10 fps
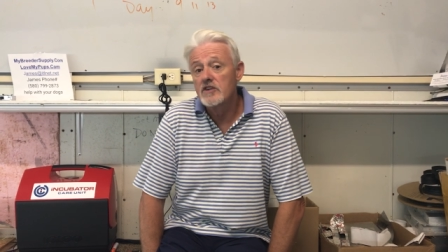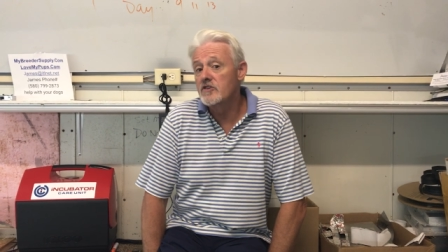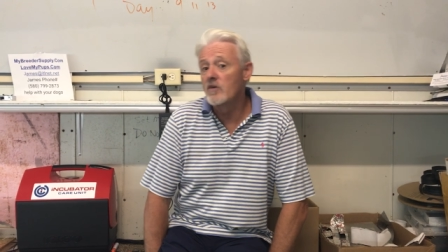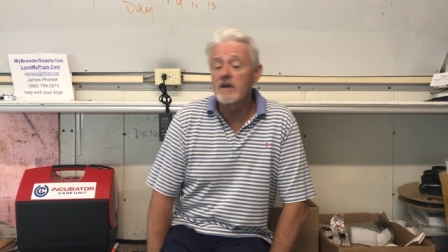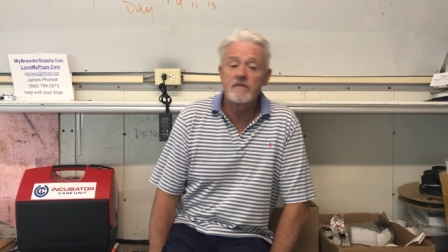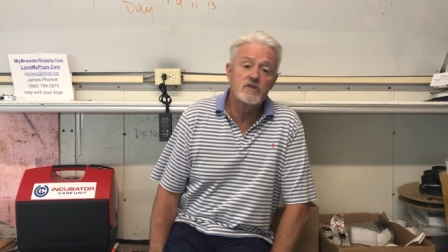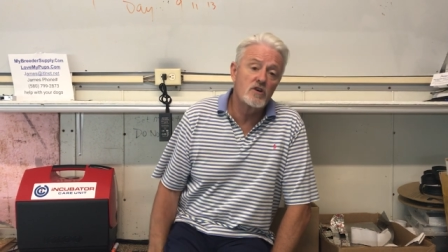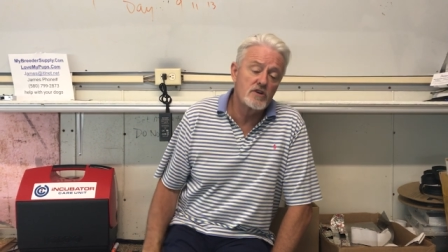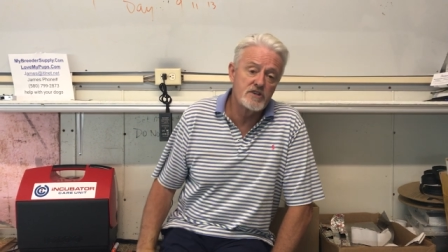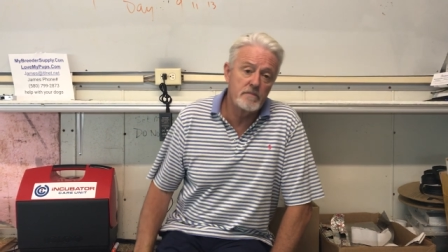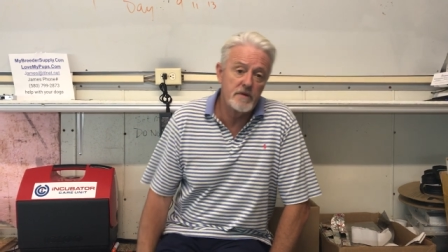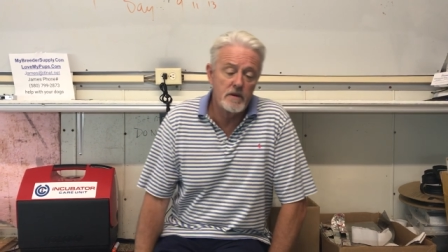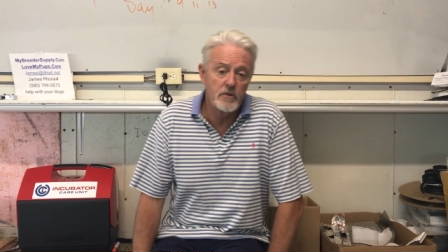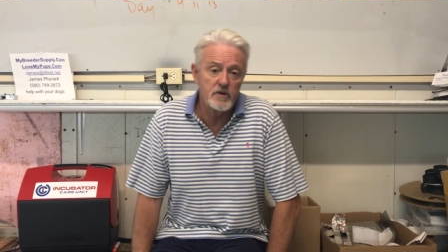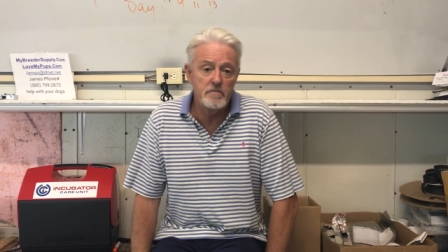Don't have the dog jumping
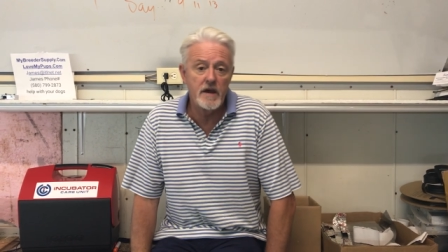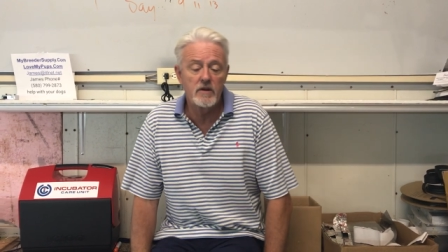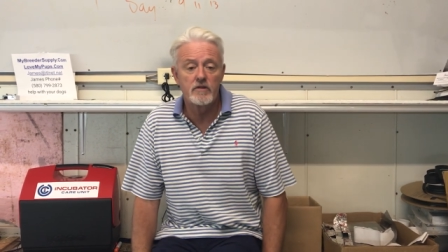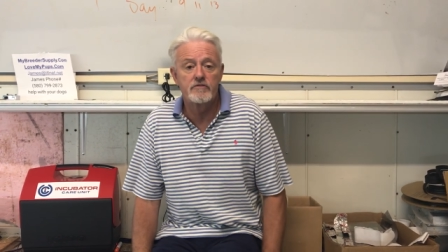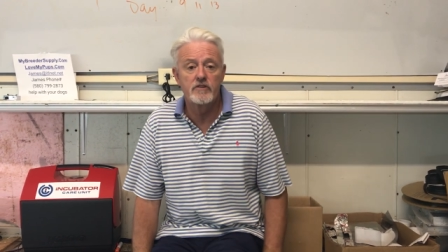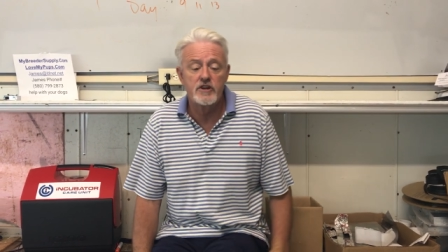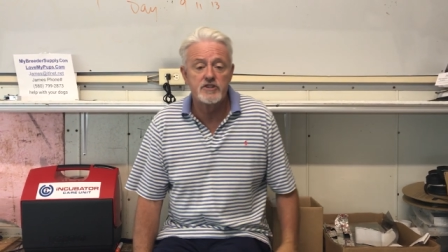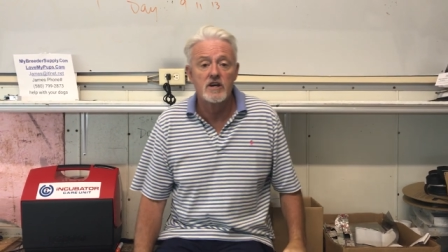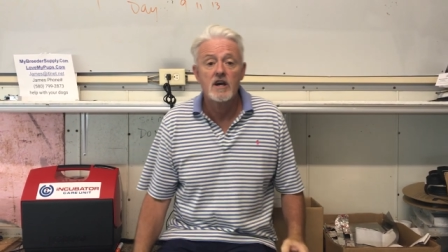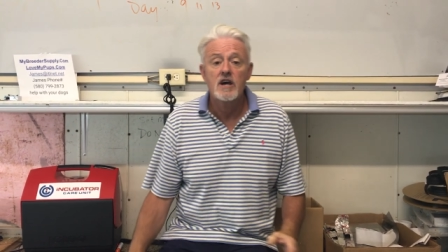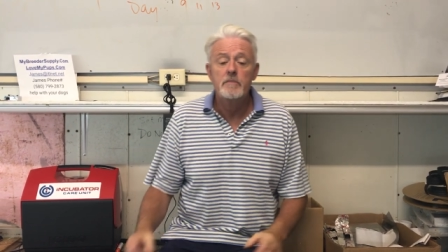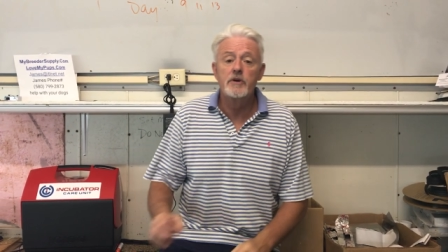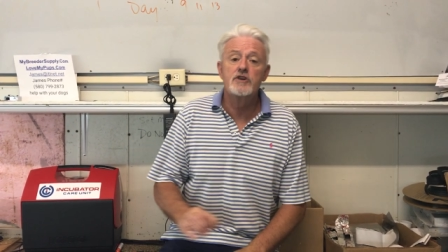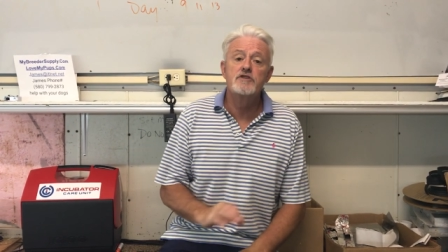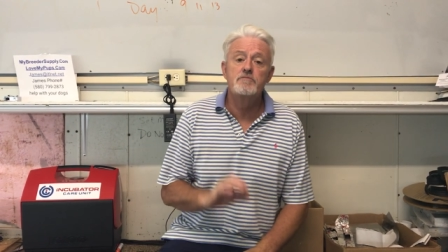up on your bed or your furniture,
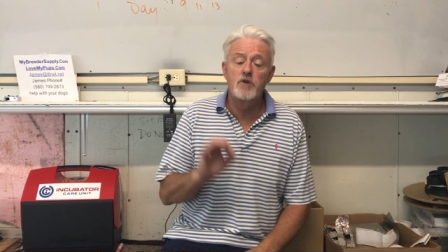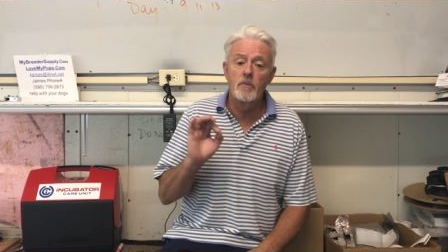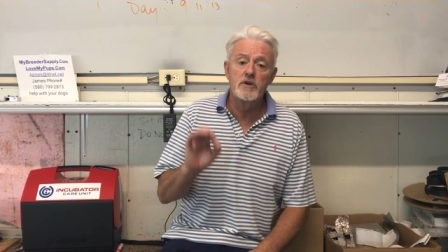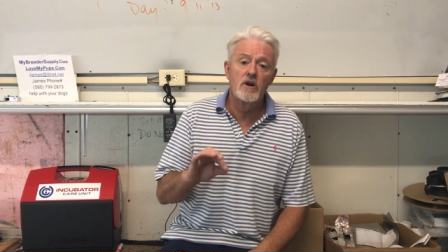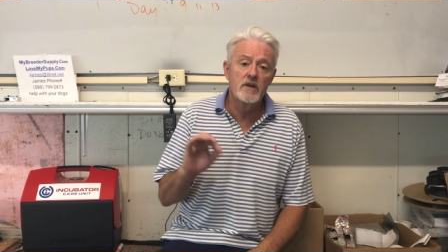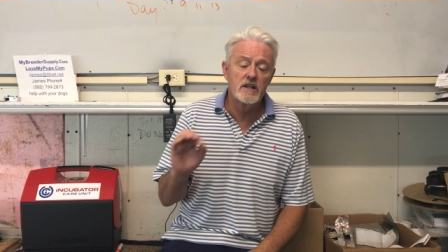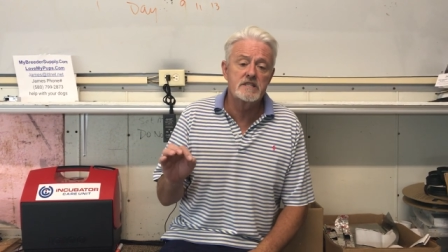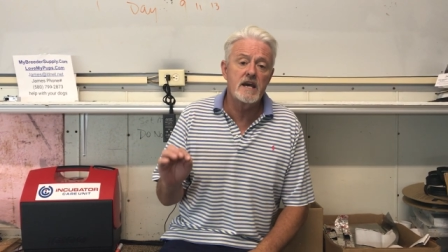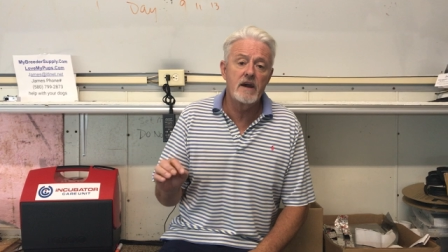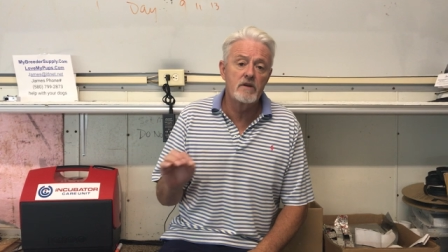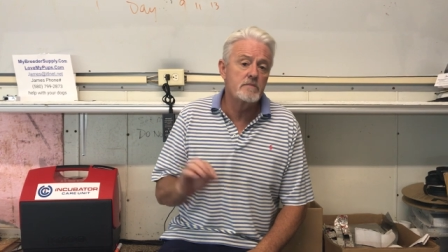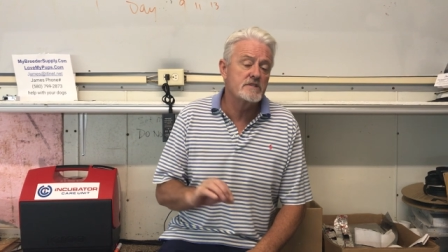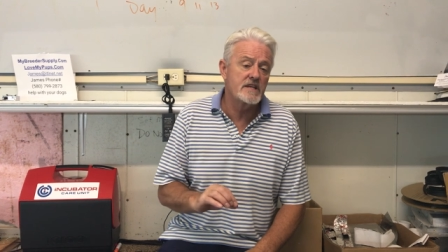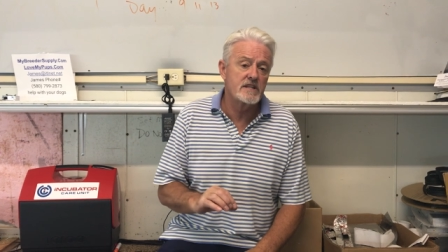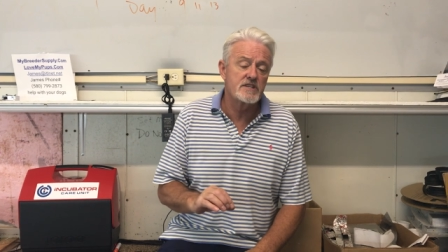because you've probably got a little tear in a
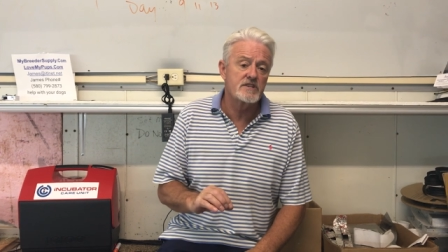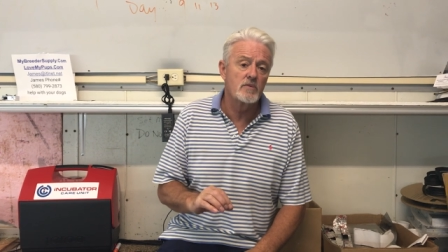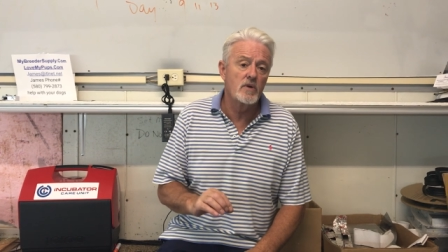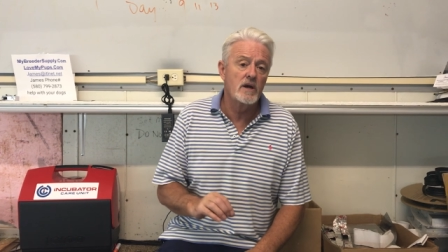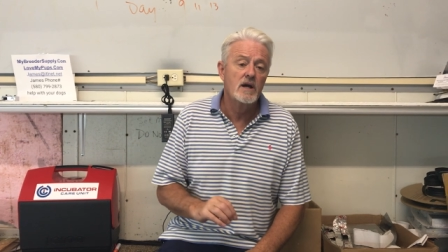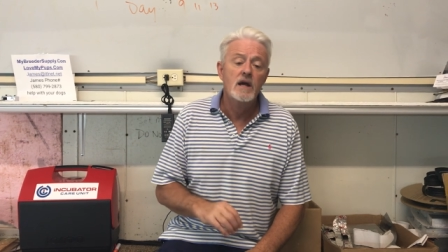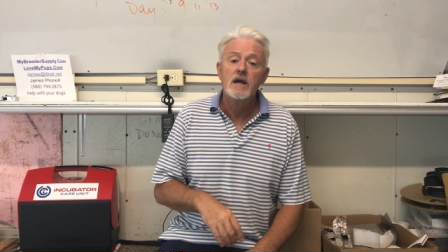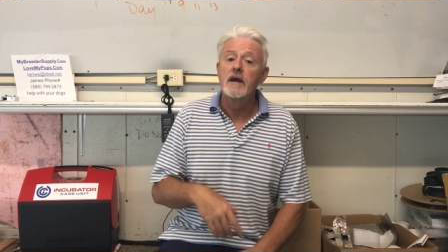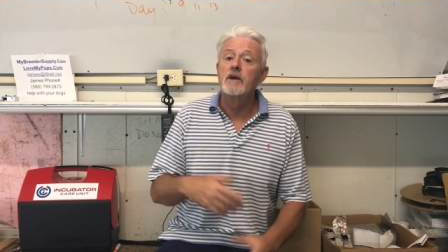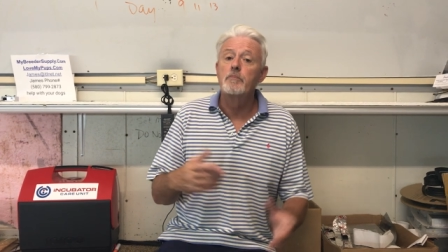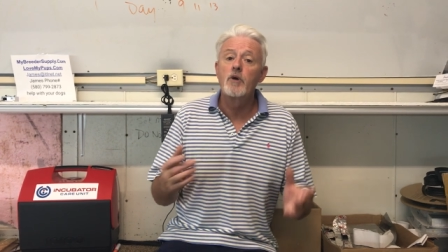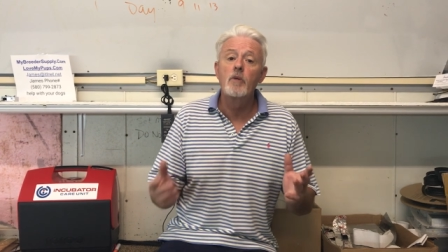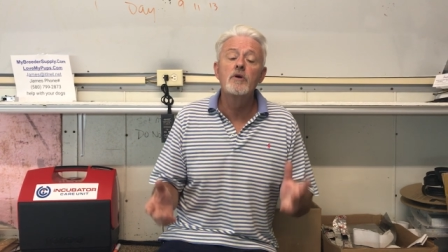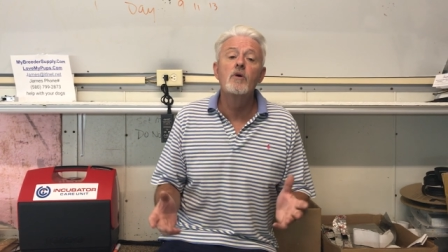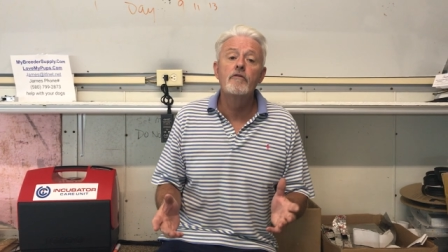placenta somewhere, and it'll
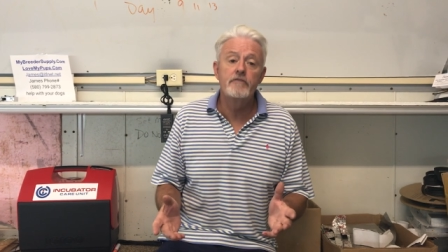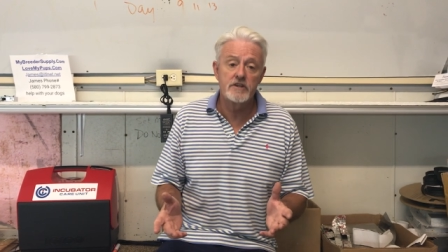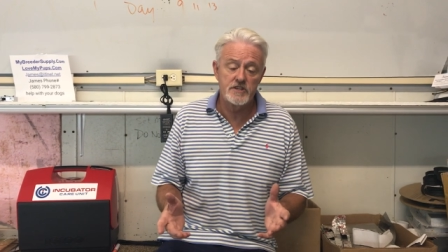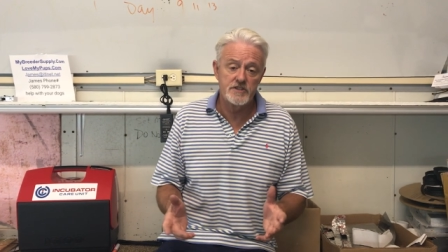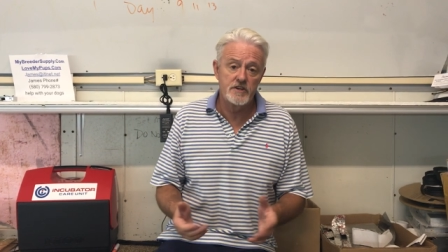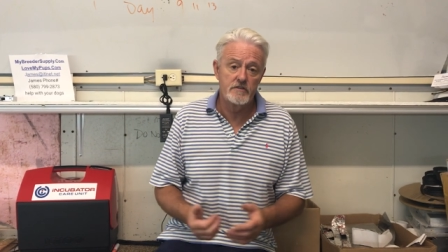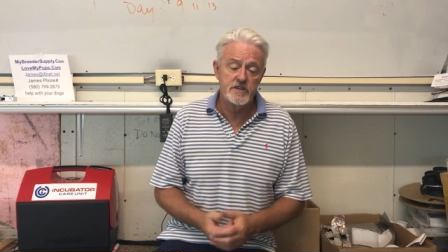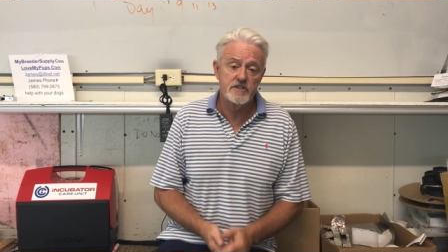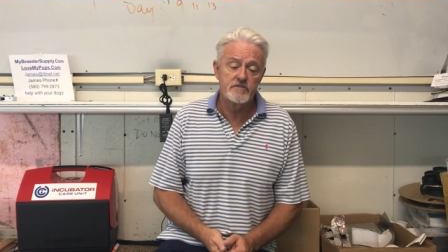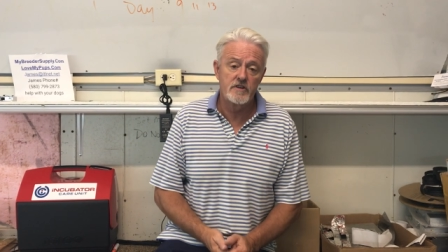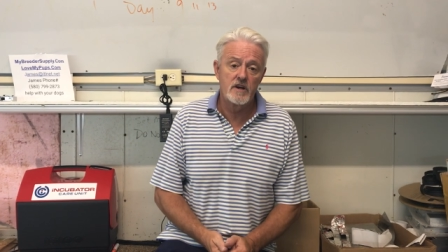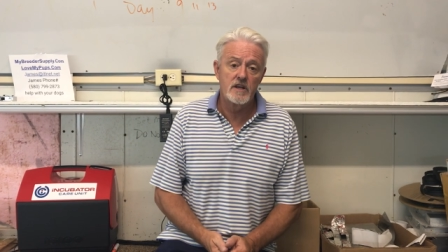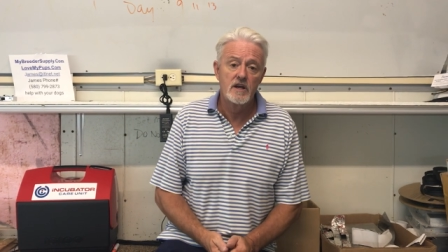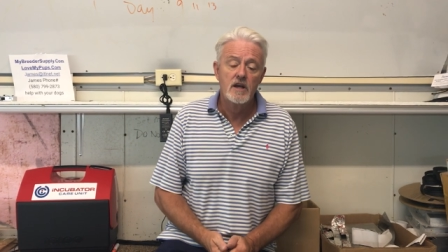probably all fix itself just fine.